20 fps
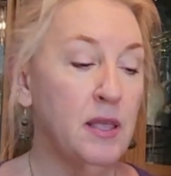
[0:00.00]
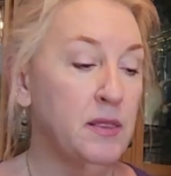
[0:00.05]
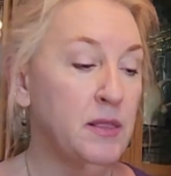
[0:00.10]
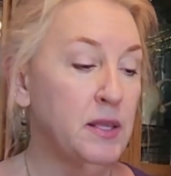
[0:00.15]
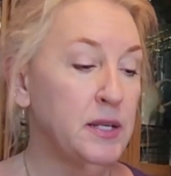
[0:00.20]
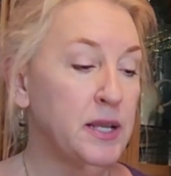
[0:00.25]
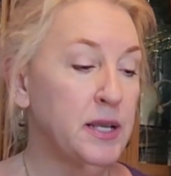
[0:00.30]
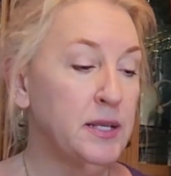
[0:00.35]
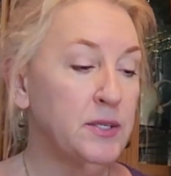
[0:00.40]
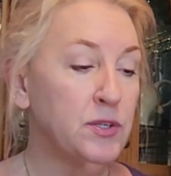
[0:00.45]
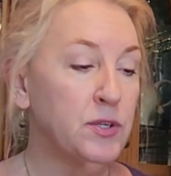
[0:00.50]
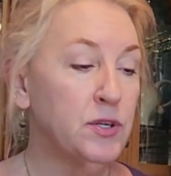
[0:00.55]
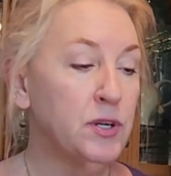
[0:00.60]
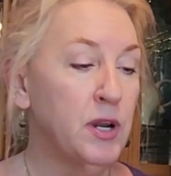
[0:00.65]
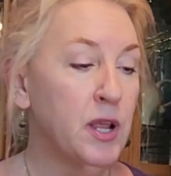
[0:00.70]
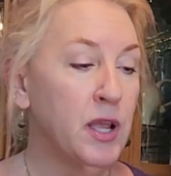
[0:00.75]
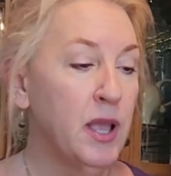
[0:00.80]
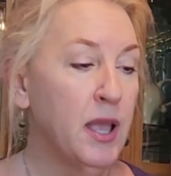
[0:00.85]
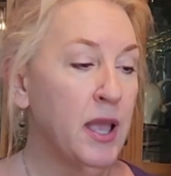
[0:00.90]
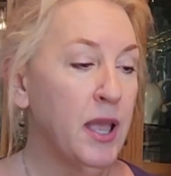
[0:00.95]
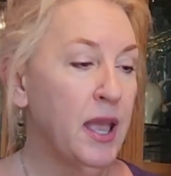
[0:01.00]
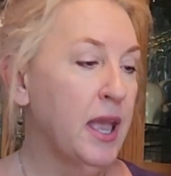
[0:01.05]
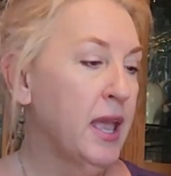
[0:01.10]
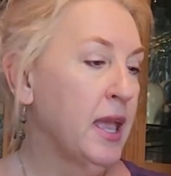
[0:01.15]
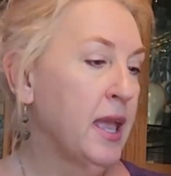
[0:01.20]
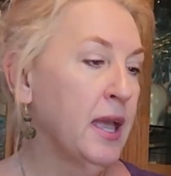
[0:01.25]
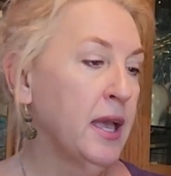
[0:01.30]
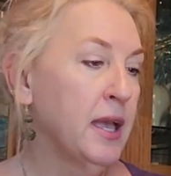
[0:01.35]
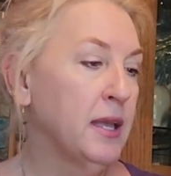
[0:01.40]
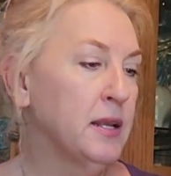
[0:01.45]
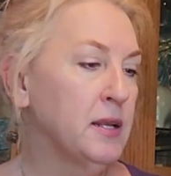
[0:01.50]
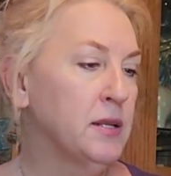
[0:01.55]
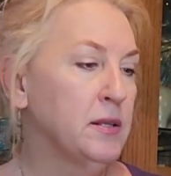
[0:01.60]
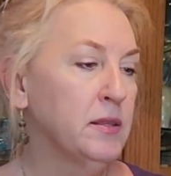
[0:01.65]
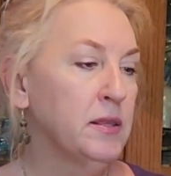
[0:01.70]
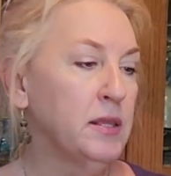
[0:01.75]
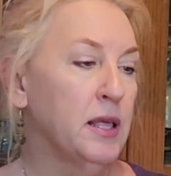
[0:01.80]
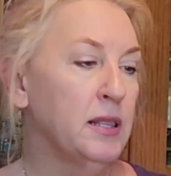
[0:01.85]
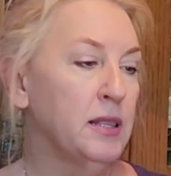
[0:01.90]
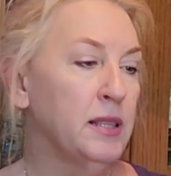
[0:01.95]
the desert
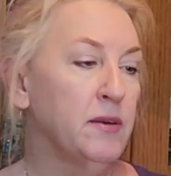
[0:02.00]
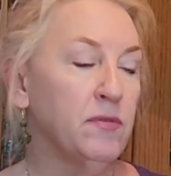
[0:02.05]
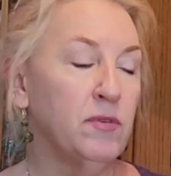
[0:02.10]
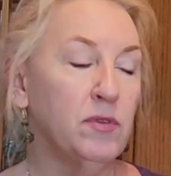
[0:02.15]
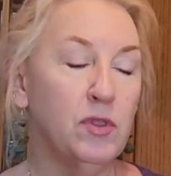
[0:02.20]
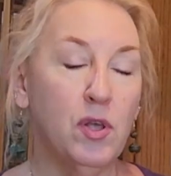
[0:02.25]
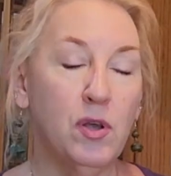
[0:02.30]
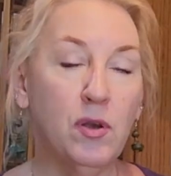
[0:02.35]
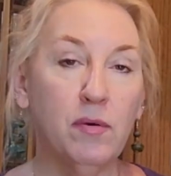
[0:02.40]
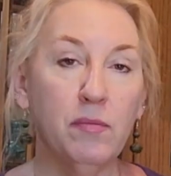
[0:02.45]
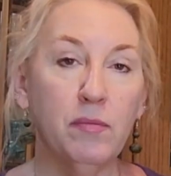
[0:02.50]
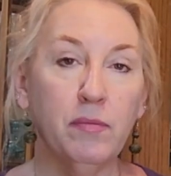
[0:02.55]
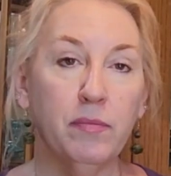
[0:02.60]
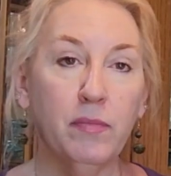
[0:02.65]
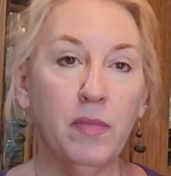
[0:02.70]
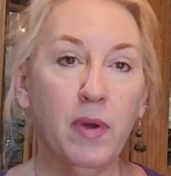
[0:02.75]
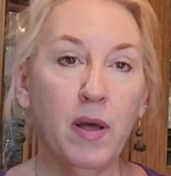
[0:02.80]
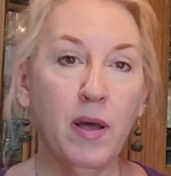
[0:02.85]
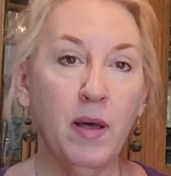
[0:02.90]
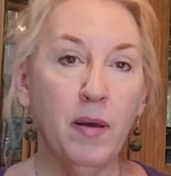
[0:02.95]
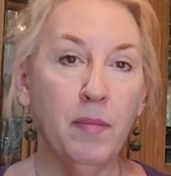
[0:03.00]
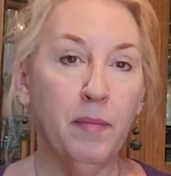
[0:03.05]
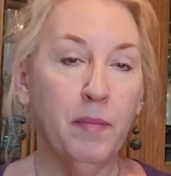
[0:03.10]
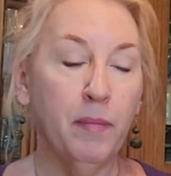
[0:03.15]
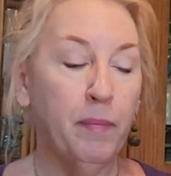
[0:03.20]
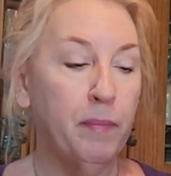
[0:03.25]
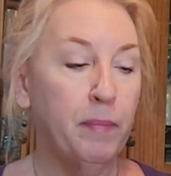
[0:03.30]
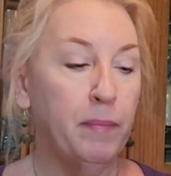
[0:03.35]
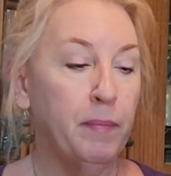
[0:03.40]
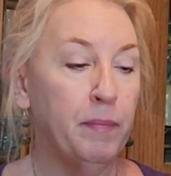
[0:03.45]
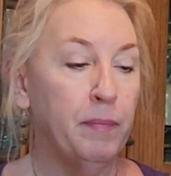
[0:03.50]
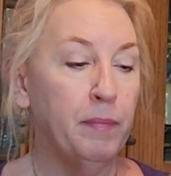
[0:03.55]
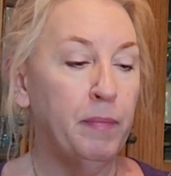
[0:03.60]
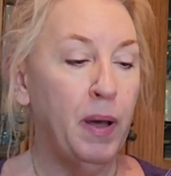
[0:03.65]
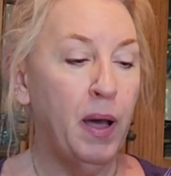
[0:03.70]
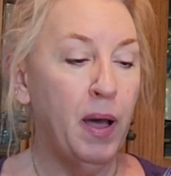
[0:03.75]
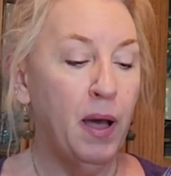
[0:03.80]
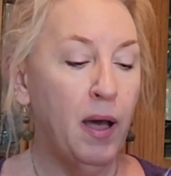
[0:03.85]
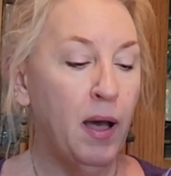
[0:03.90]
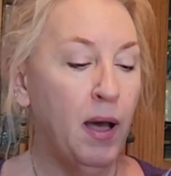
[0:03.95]
and that live along
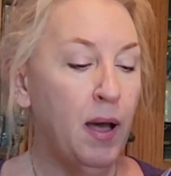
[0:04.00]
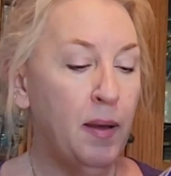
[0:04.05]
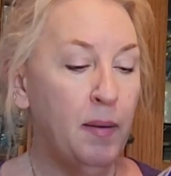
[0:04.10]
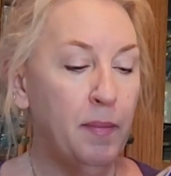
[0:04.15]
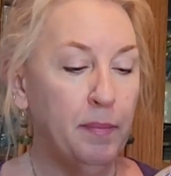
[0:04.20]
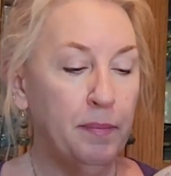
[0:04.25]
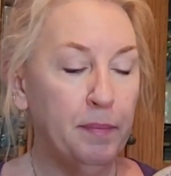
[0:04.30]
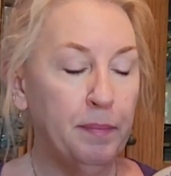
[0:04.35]
Baja.